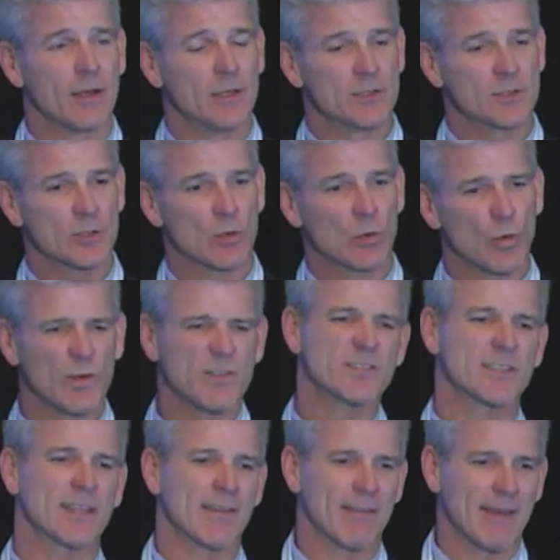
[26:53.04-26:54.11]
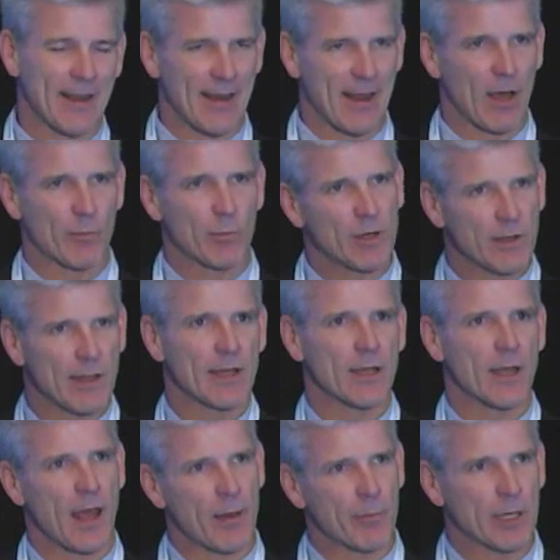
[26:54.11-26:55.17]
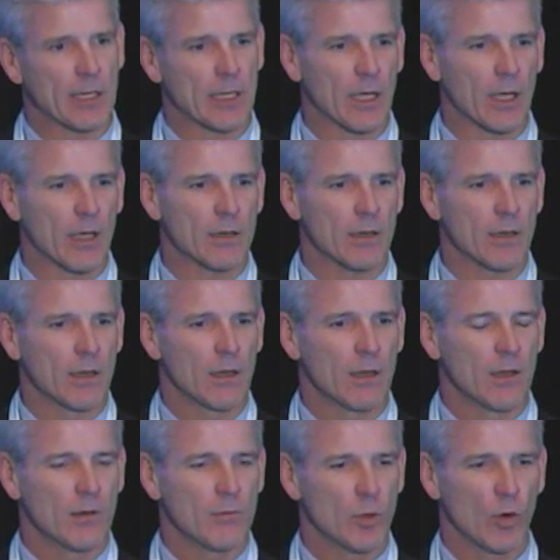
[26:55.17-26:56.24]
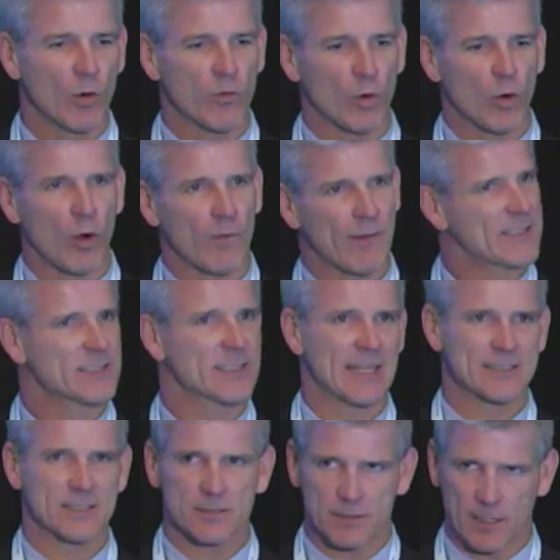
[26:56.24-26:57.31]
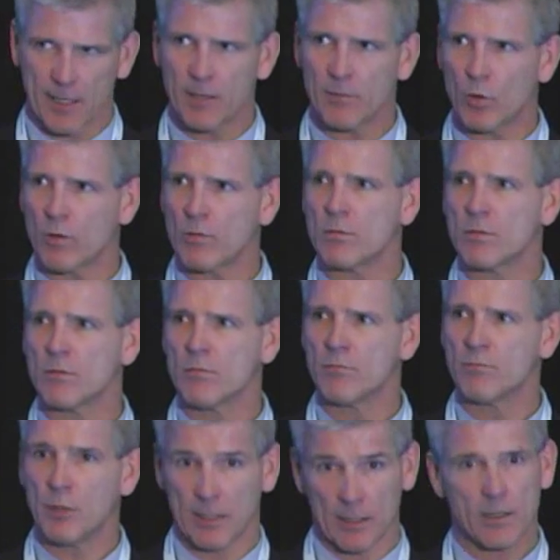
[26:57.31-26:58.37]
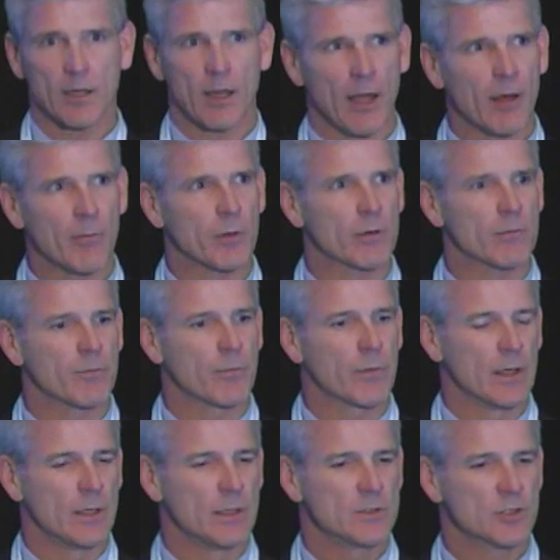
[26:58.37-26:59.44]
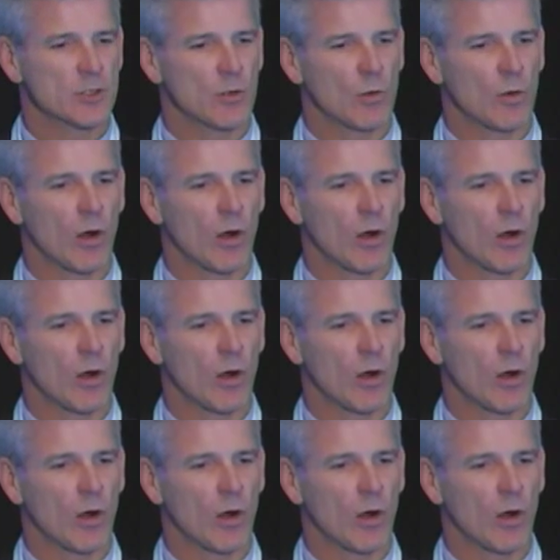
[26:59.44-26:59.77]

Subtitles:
So we've seen that happen, and that could happen again. But overall, that's not sustainable, but it can happen. So